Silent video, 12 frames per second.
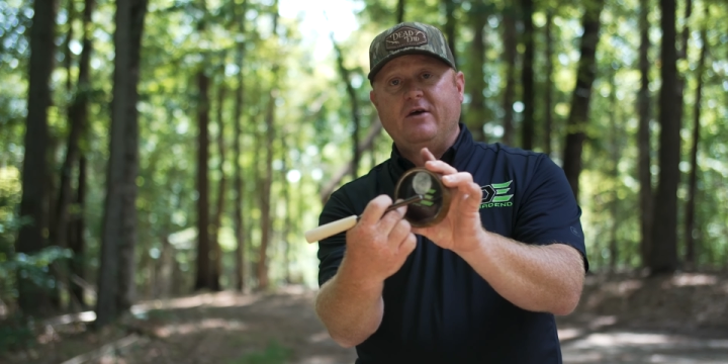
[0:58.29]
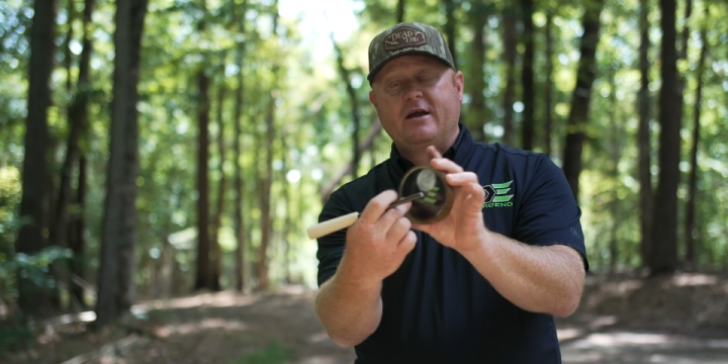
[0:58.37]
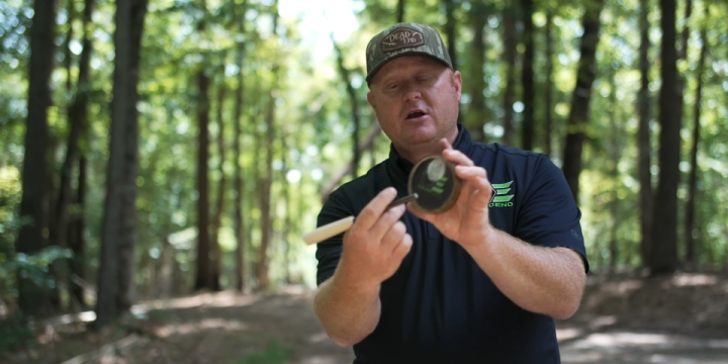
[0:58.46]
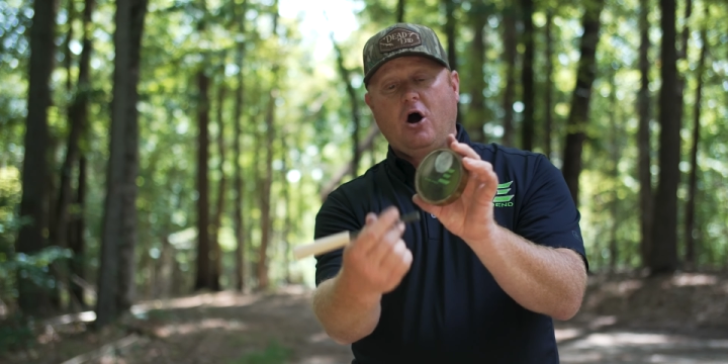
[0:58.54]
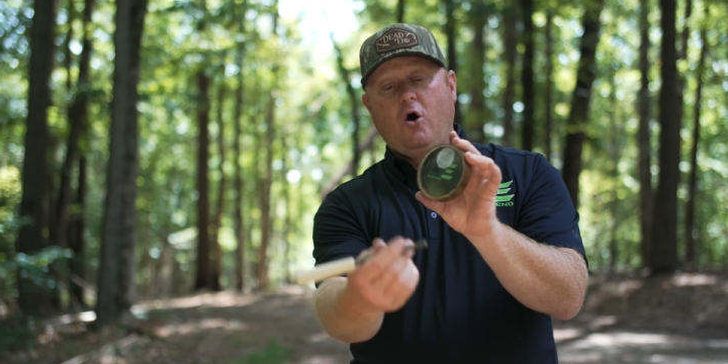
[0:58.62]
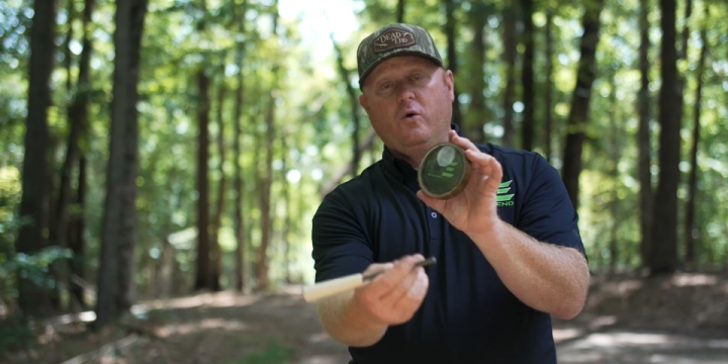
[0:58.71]

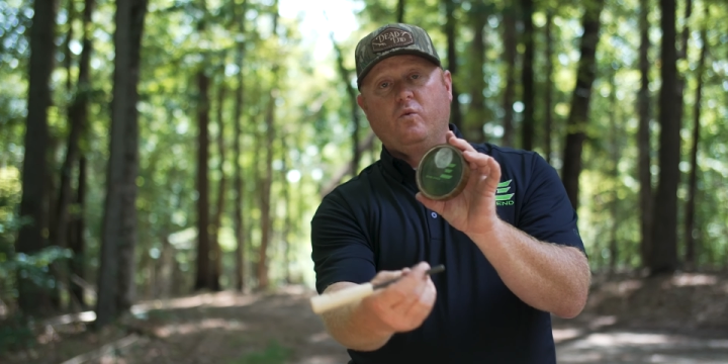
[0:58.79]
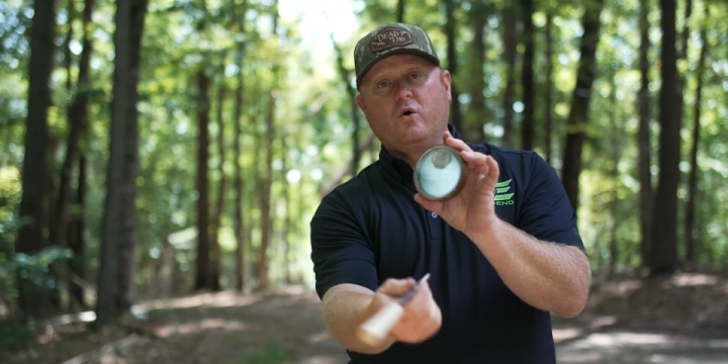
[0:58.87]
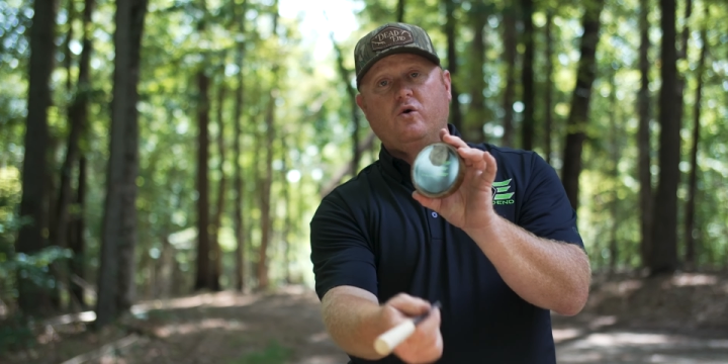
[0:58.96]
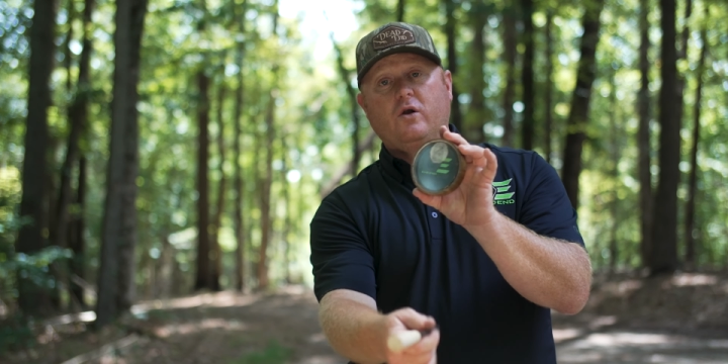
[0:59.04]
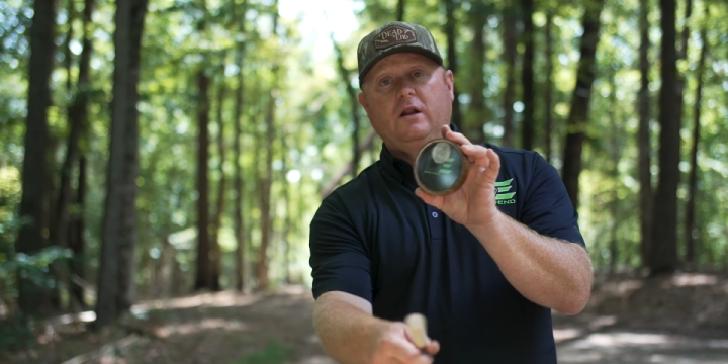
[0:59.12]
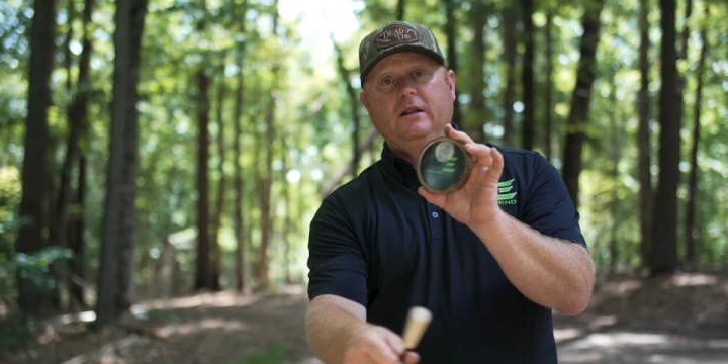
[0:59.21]
that call and we're
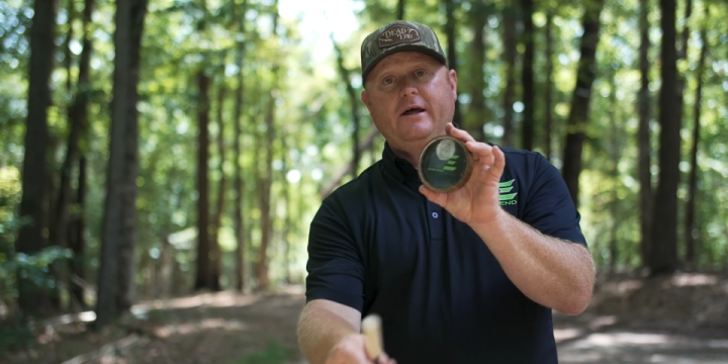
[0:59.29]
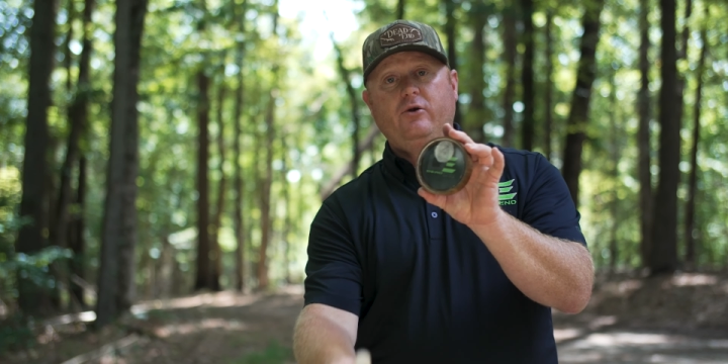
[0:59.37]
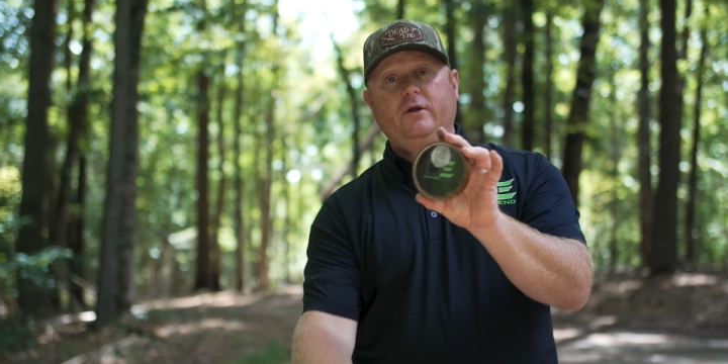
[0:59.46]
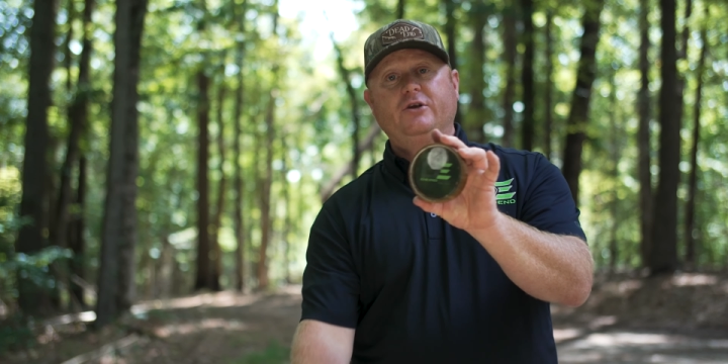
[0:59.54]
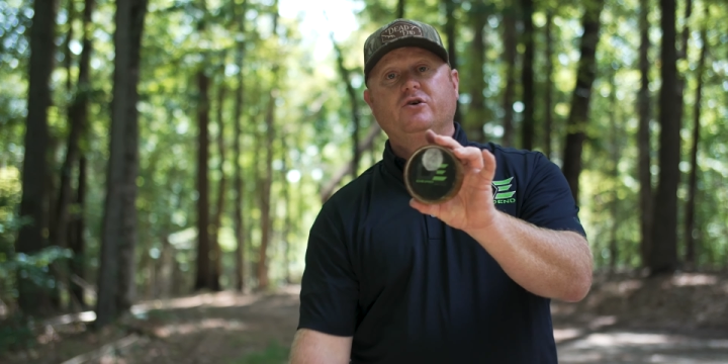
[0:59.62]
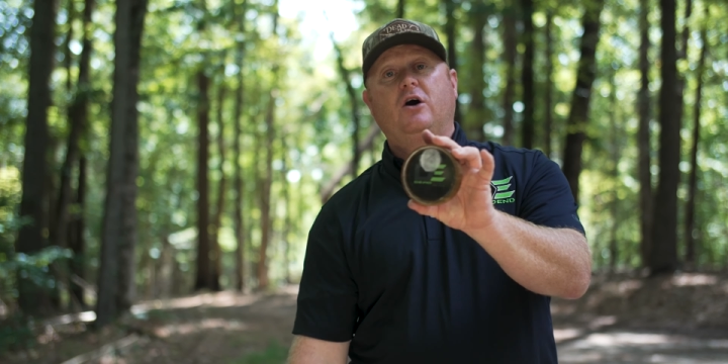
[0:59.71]
going to
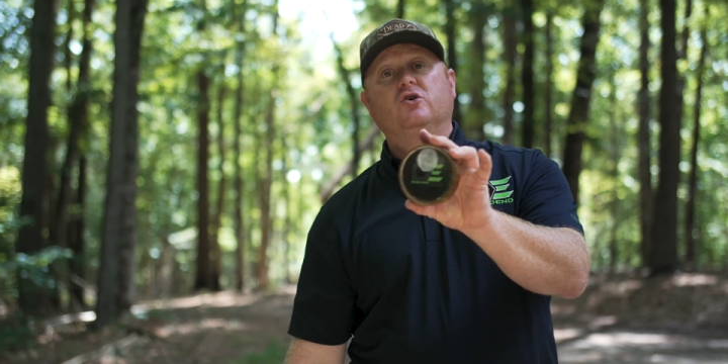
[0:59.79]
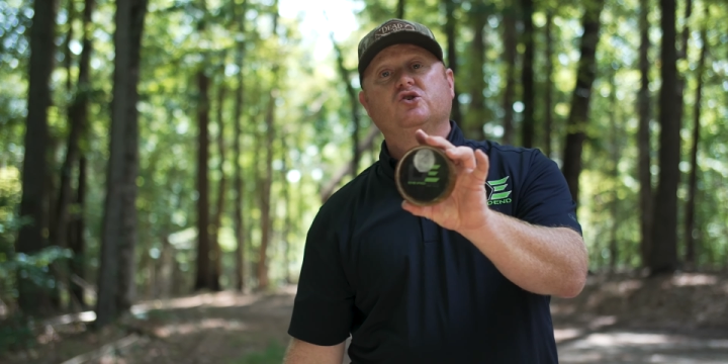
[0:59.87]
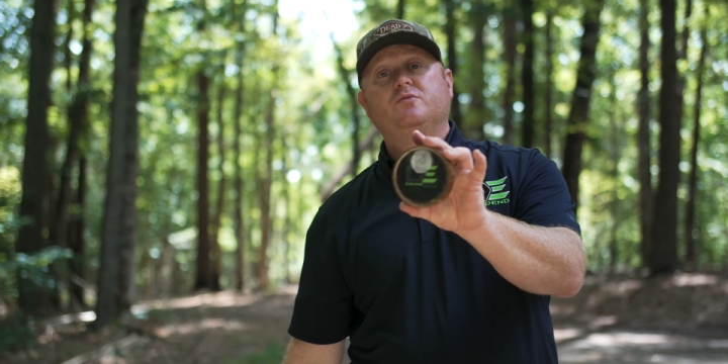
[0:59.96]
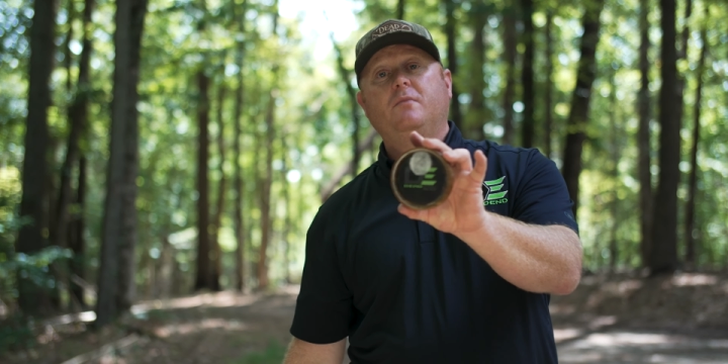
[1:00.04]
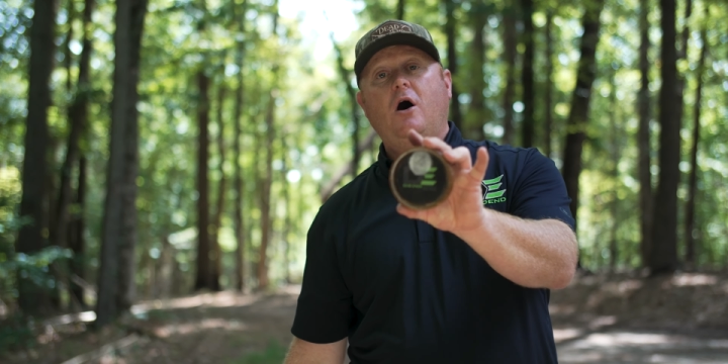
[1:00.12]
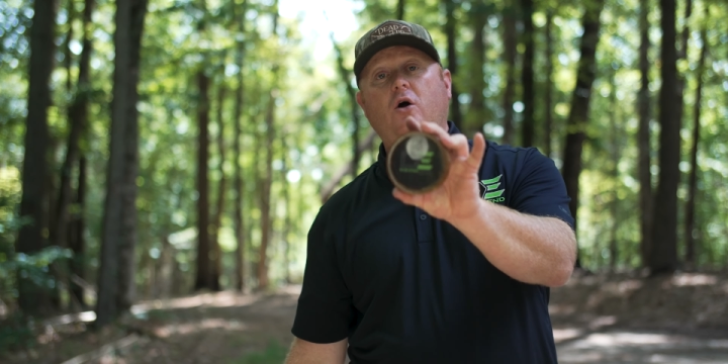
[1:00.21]
literally draw
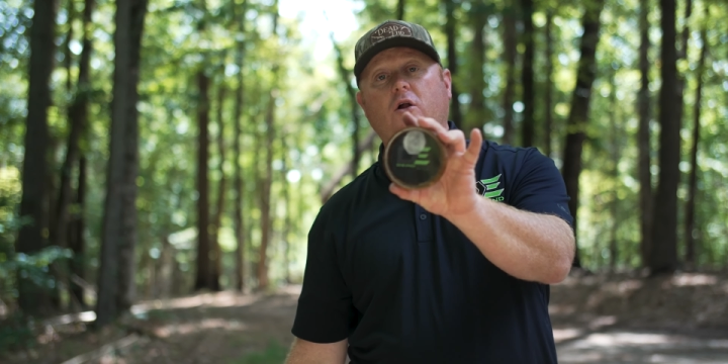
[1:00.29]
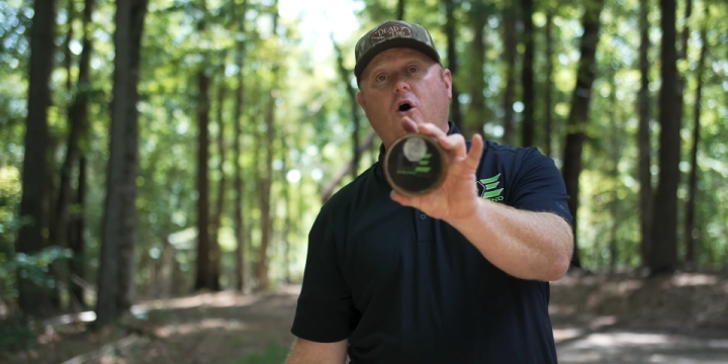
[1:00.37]
small